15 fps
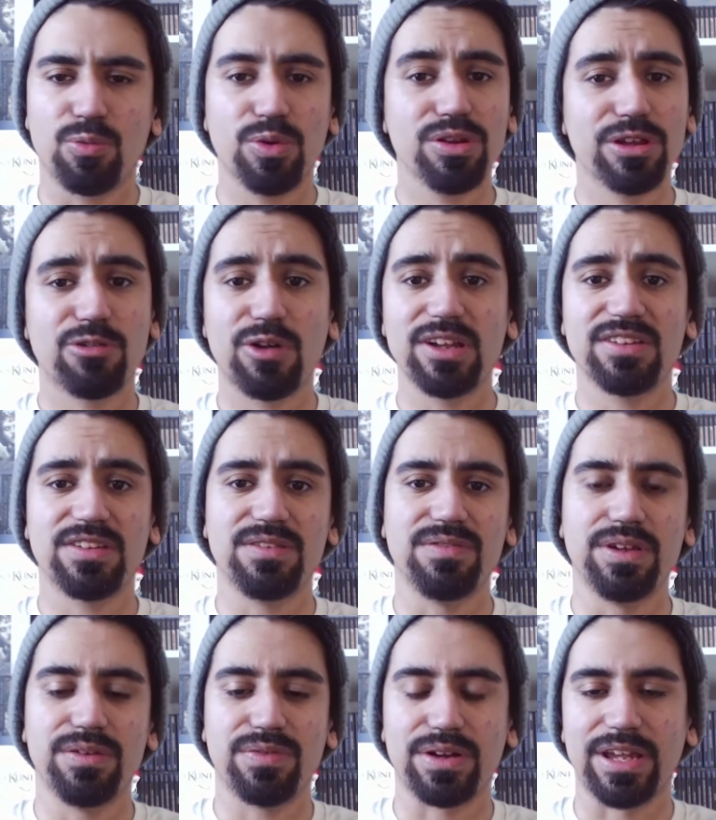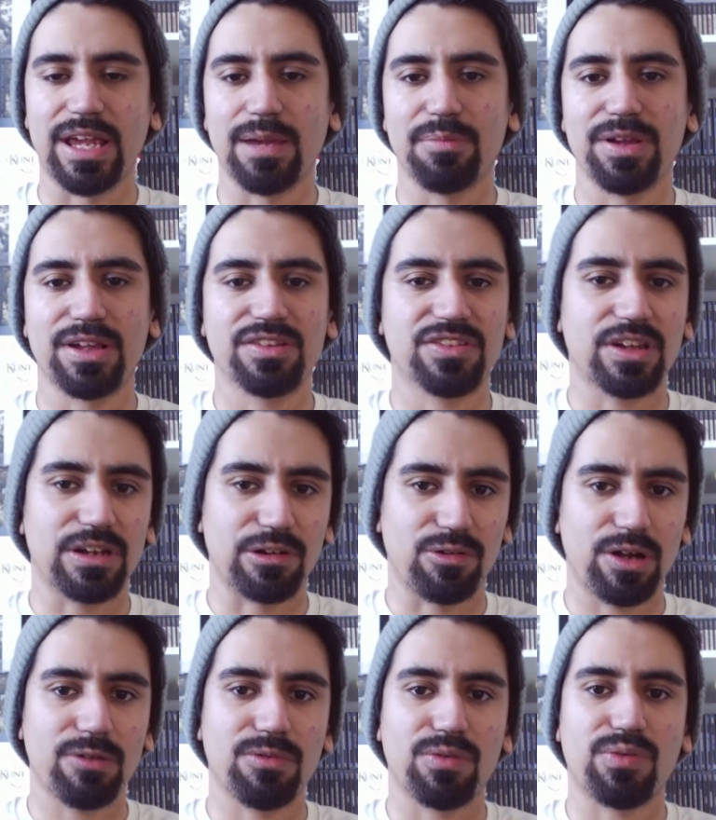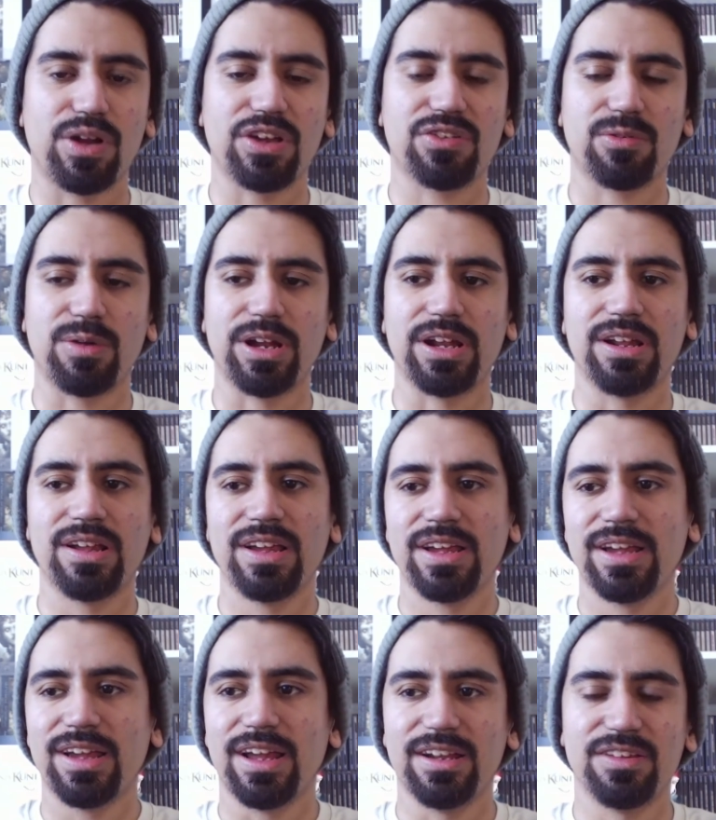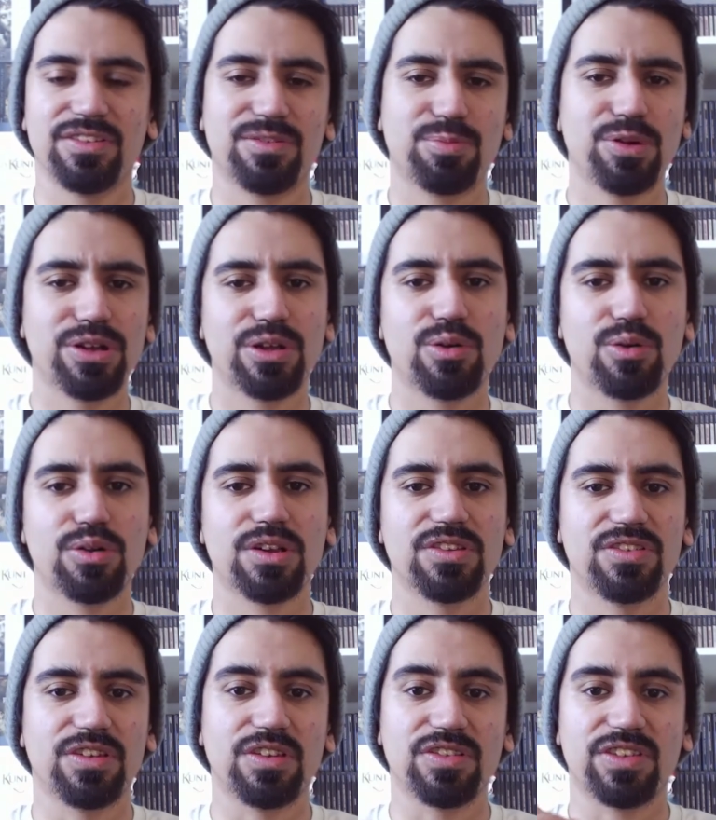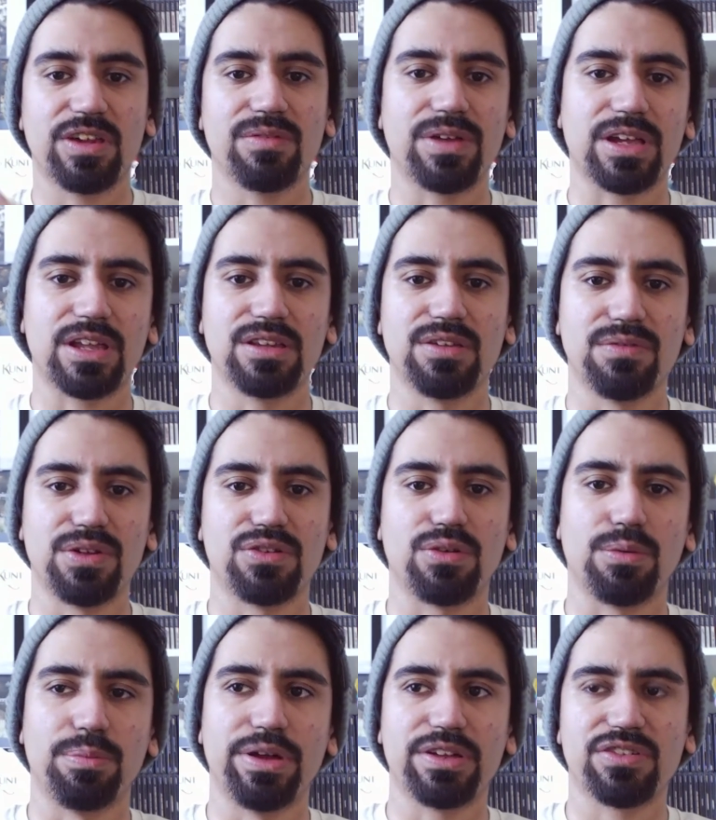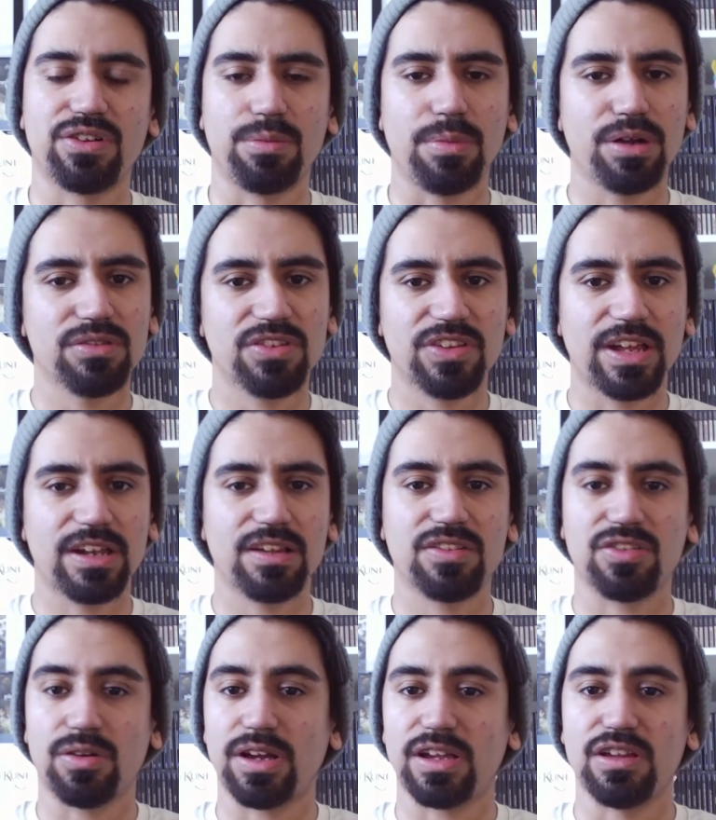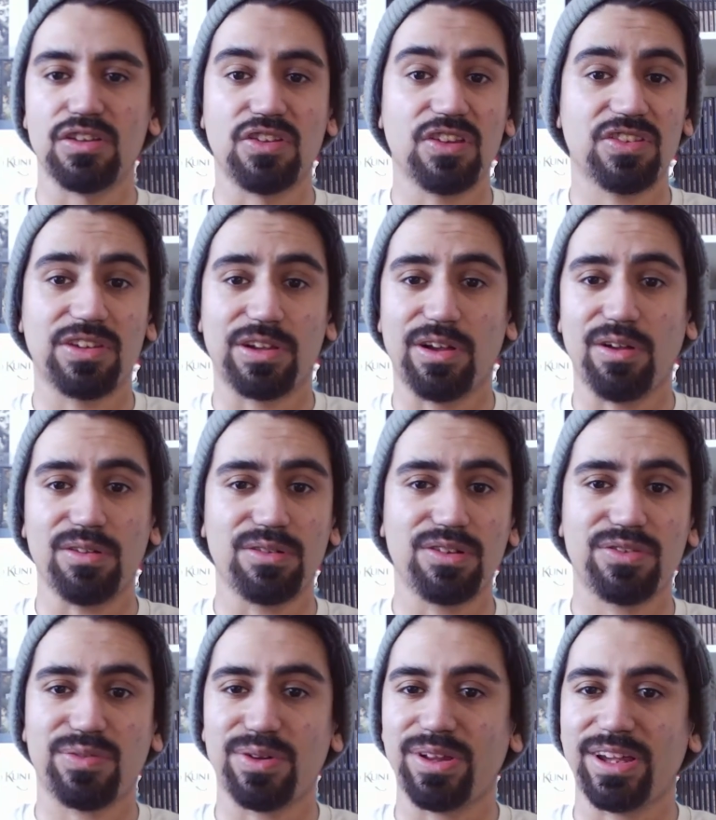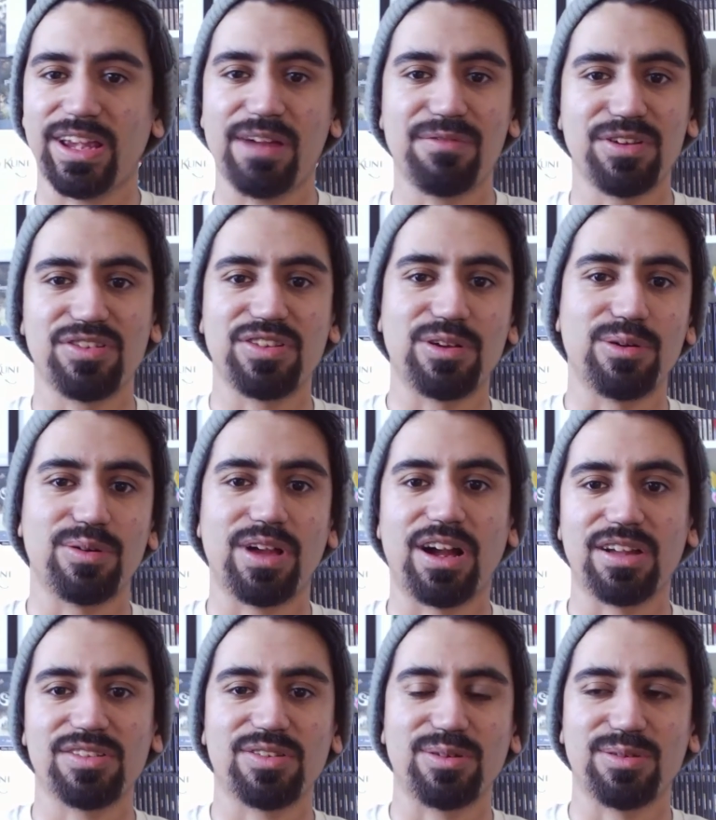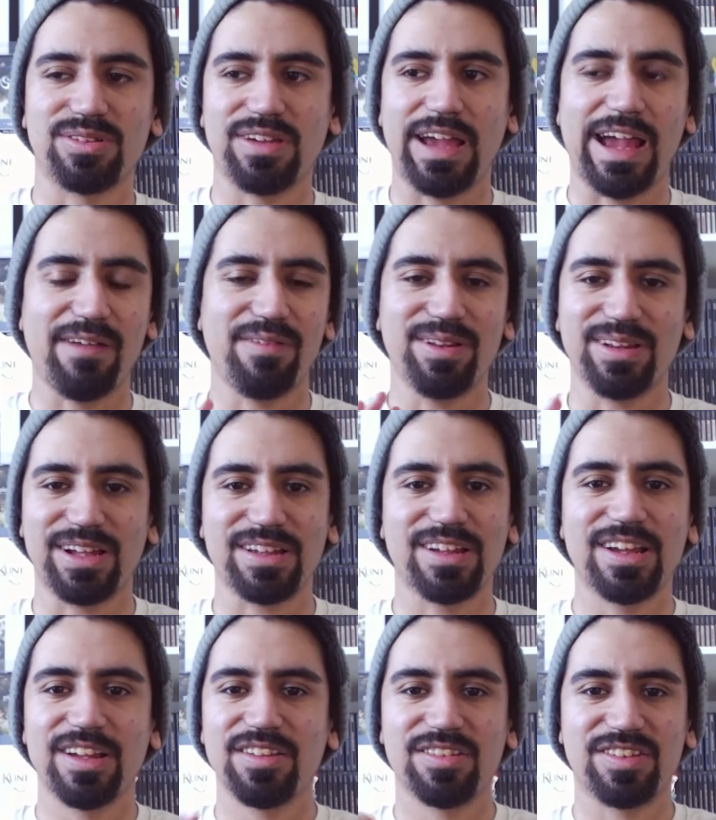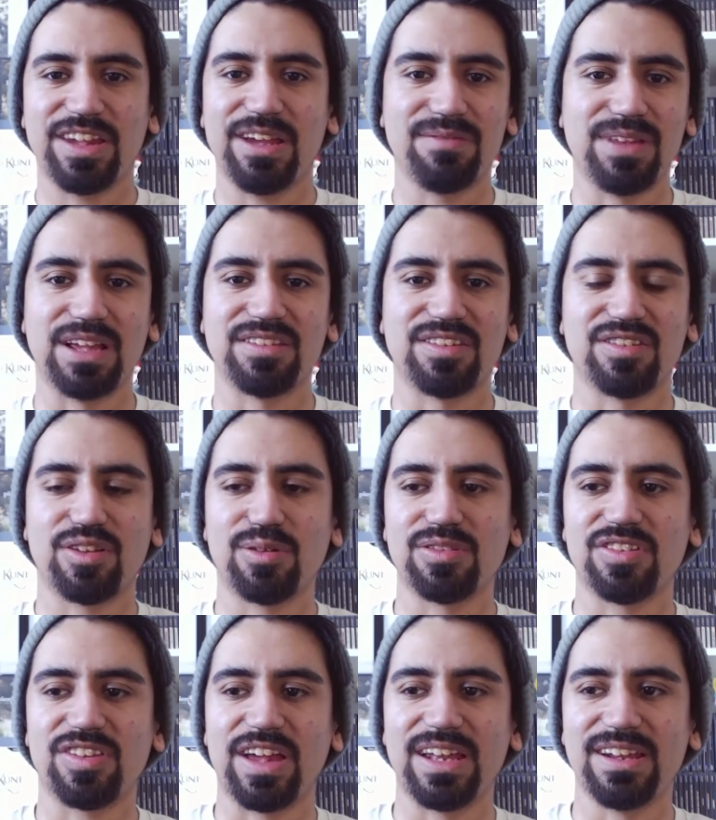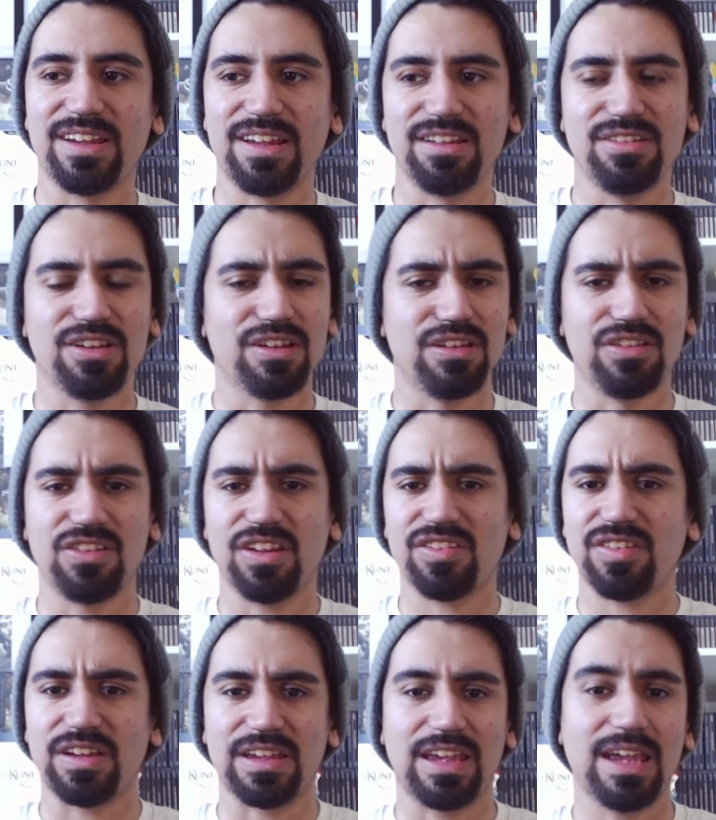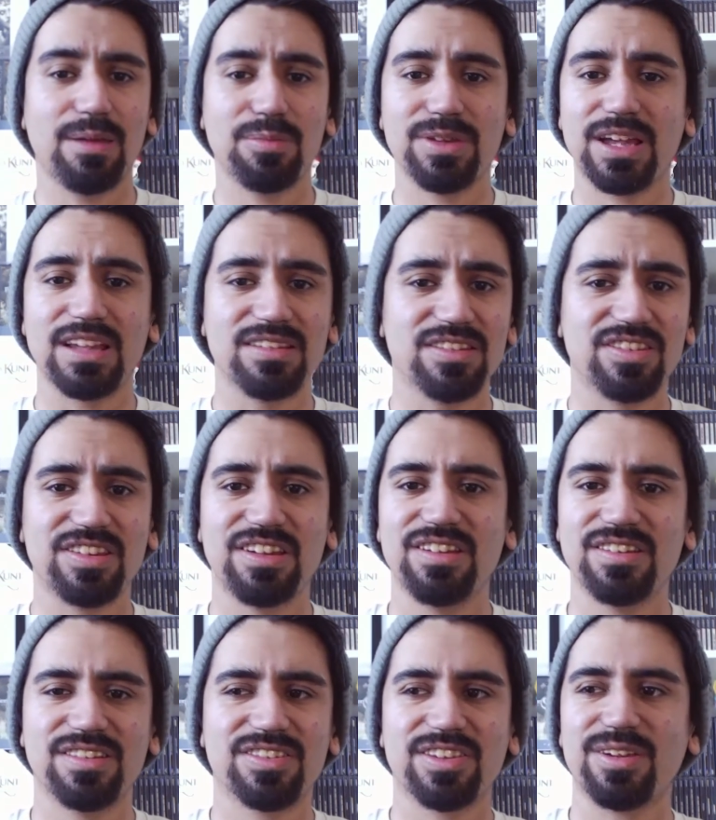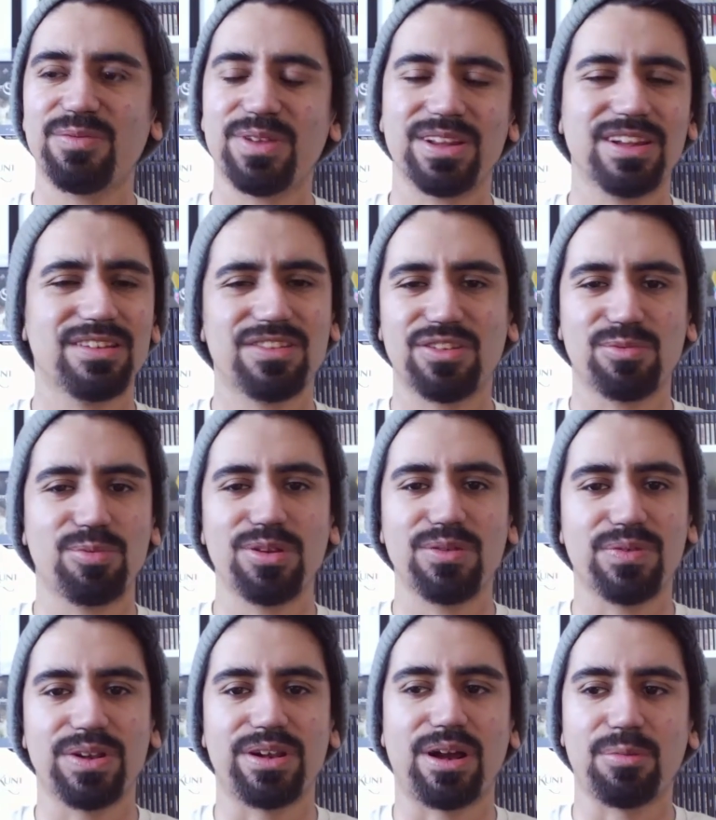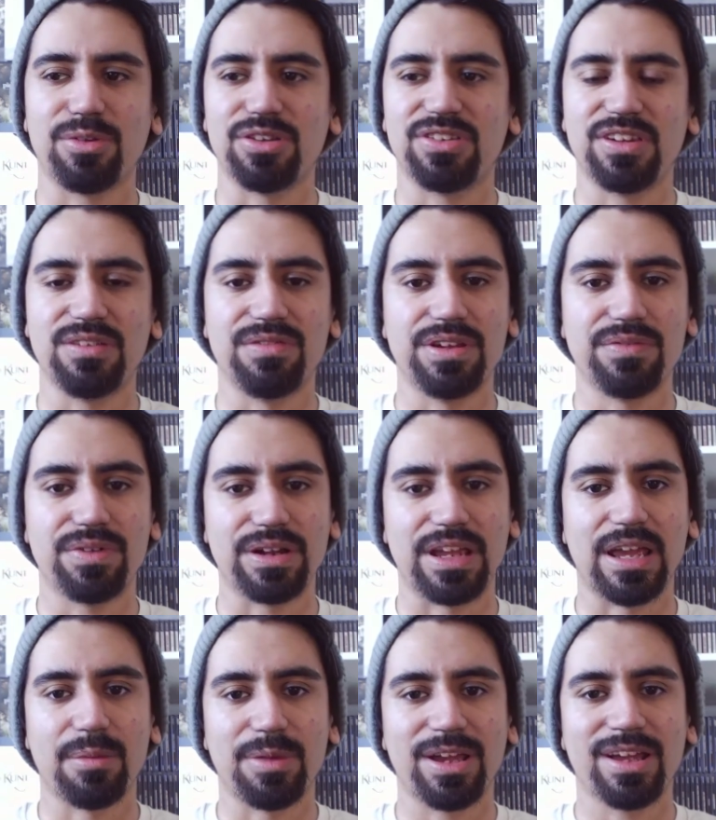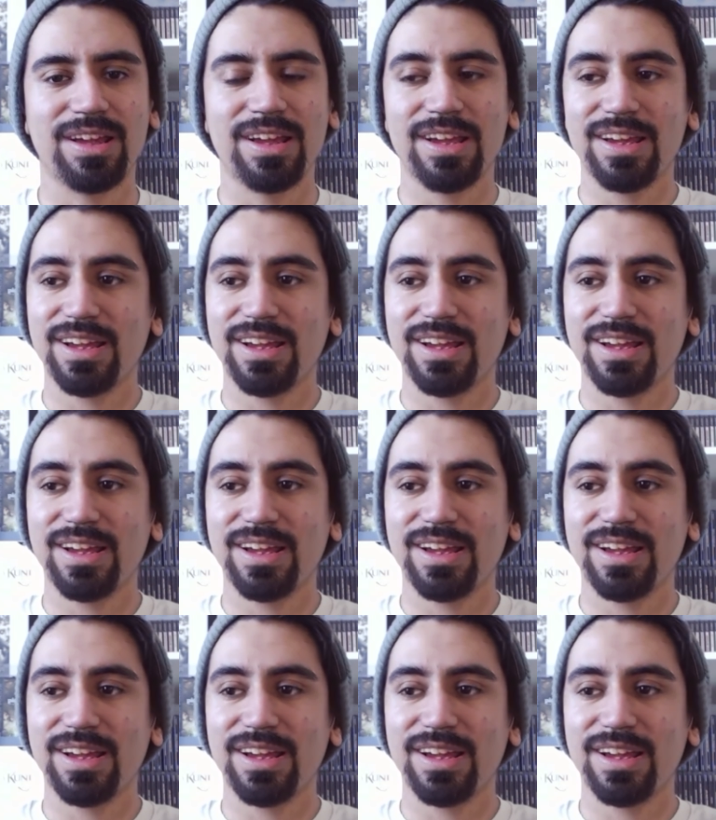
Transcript: Really great TV for gaming. It's got a great refresh rate, and it's pretty cool because you can save like individual picture mode settings, so I can adjust the colors for like every single console to have it like saved as its own setting, and you can adjust like game latency and stuff like that. Just really phenomenal TV for gaming.